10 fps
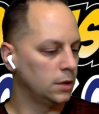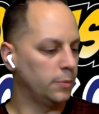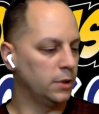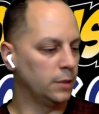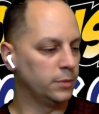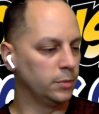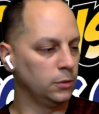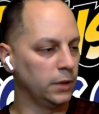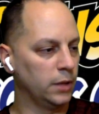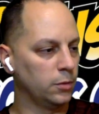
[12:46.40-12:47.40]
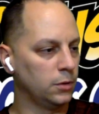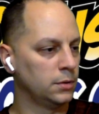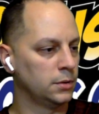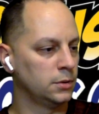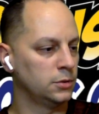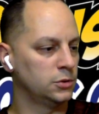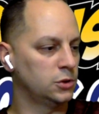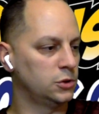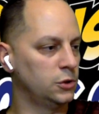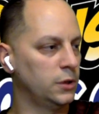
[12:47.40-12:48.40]
put up the blue label
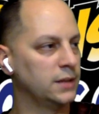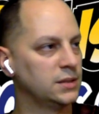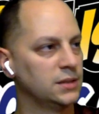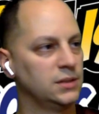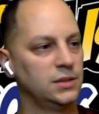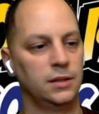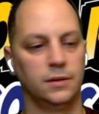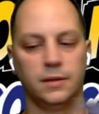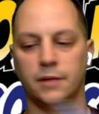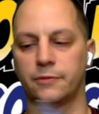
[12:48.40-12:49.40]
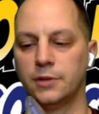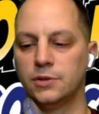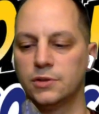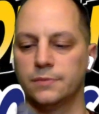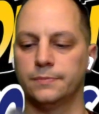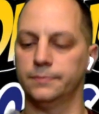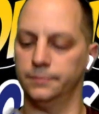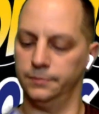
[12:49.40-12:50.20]
just so you guys can see the difference.